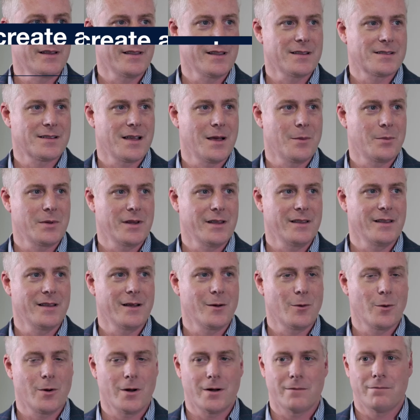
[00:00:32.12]
this company, there
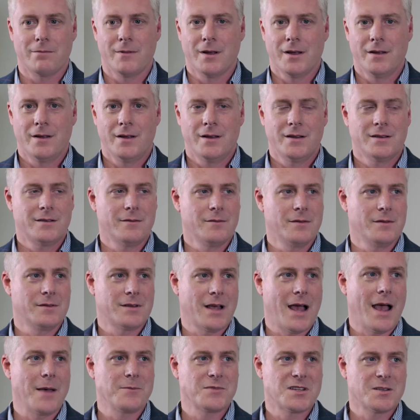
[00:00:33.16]
were
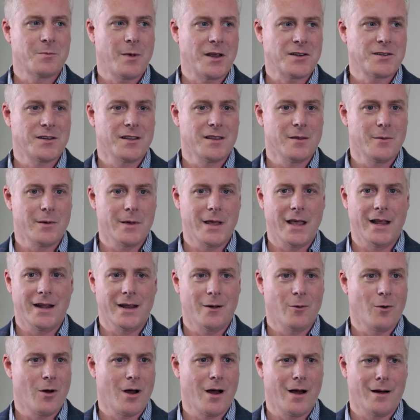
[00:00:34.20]
times, especially in the
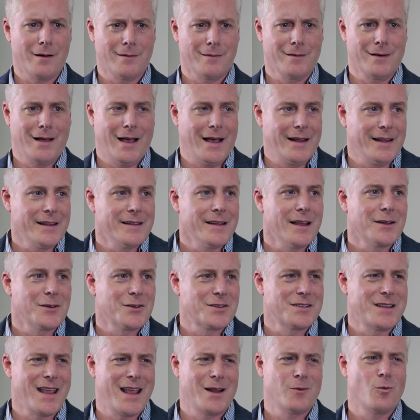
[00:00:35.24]
beginning, where I didn't
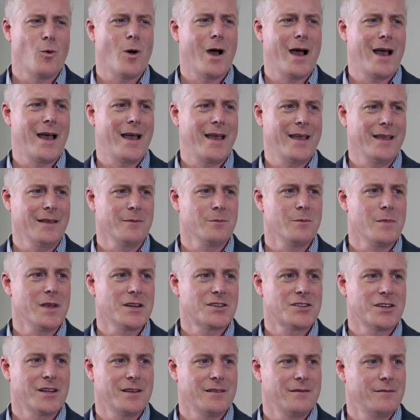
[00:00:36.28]
understand why
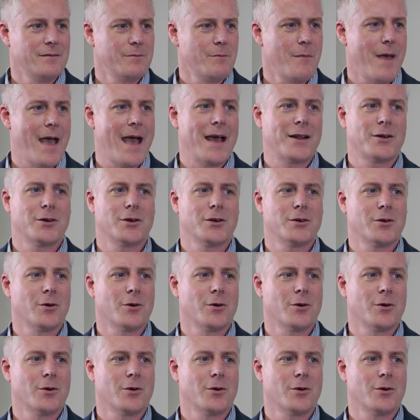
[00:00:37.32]
mission mattered